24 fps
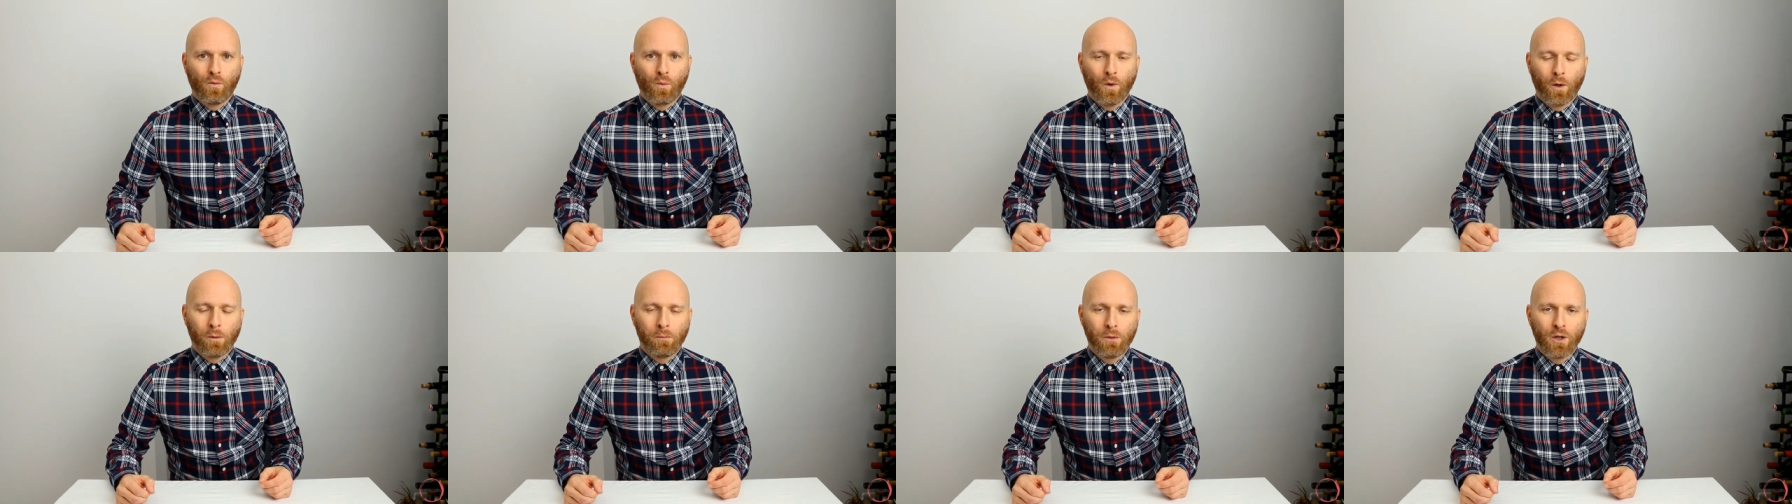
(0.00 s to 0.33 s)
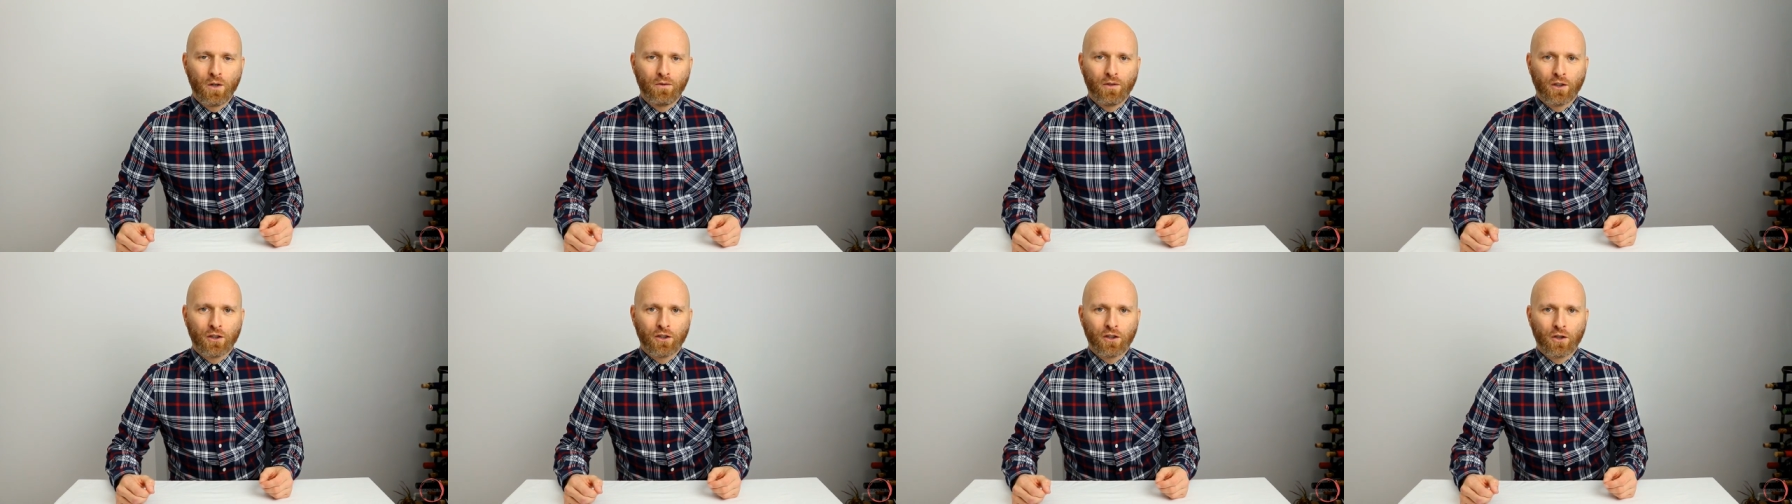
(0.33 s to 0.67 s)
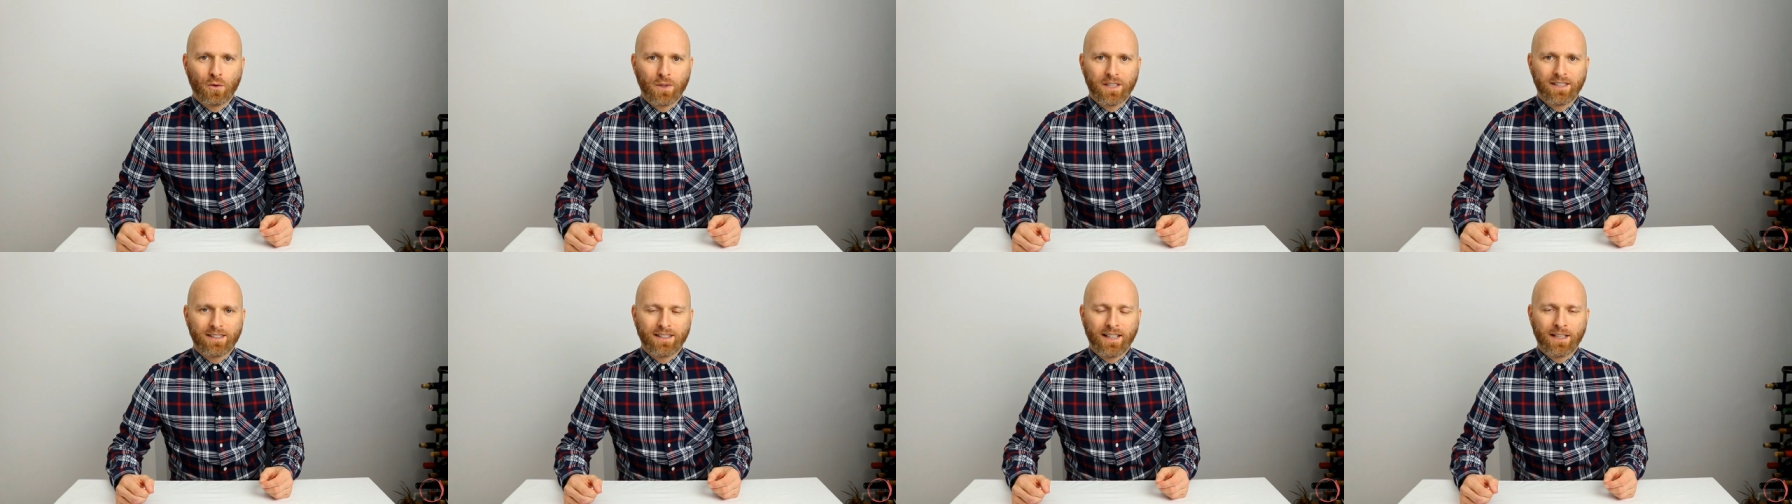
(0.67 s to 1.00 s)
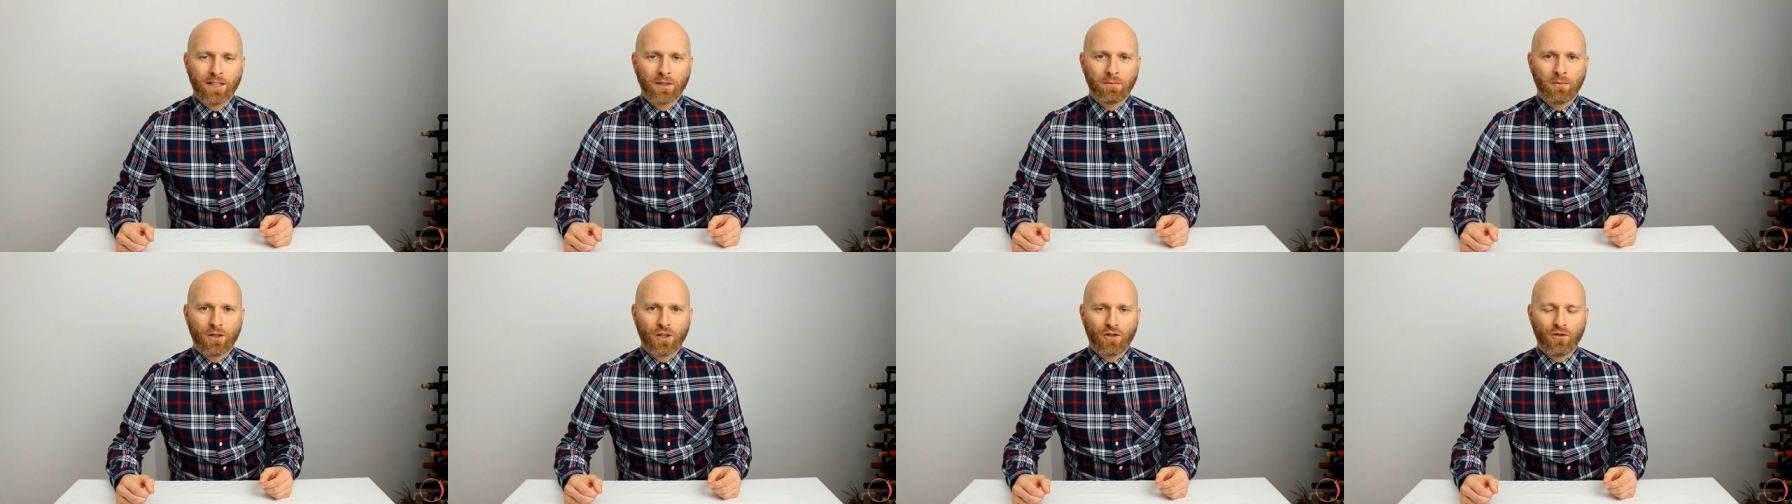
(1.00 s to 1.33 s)
we'll move on to
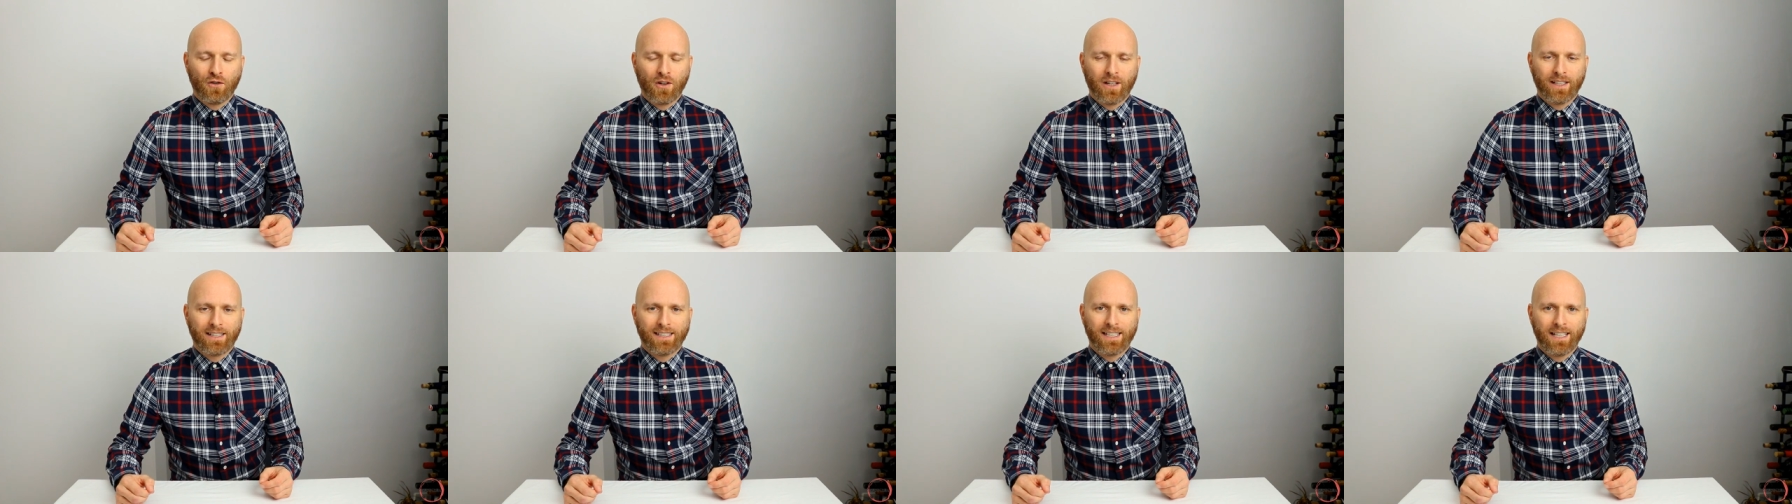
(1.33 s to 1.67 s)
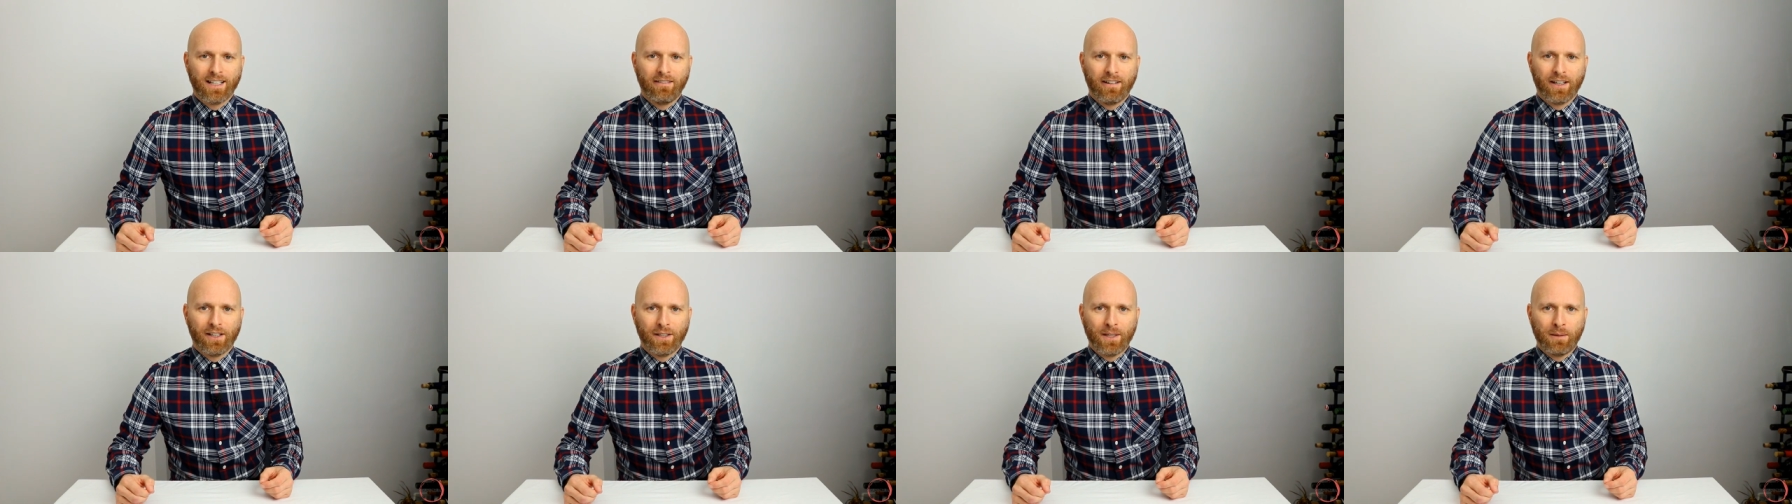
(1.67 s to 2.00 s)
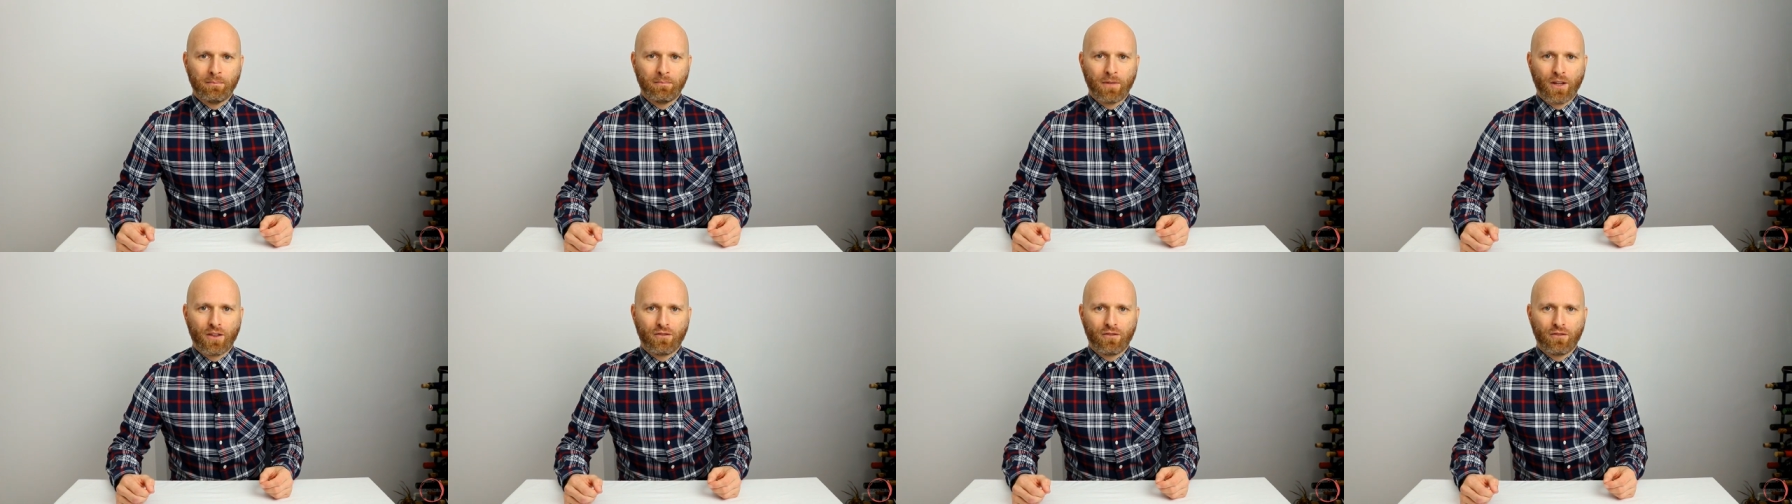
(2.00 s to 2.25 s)
assessment criteria number